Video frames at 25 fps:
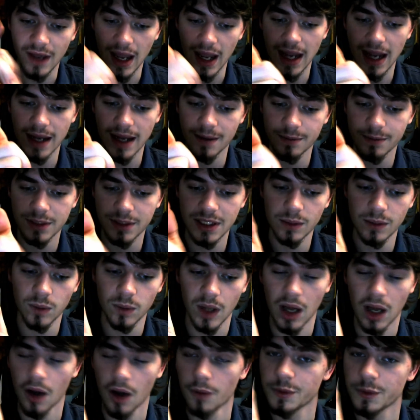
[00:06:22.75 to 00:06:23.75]
AMD will
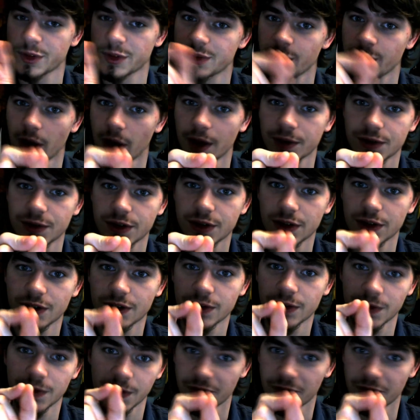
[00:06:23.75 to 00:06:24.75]
help sponsor
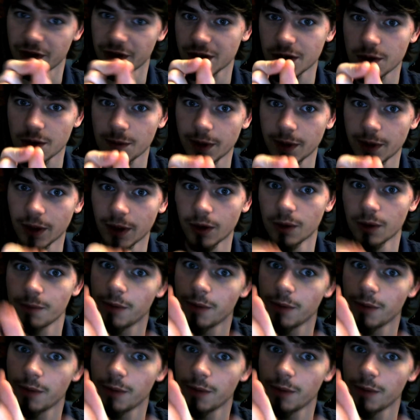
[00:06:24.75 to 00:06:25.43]
the Victor build,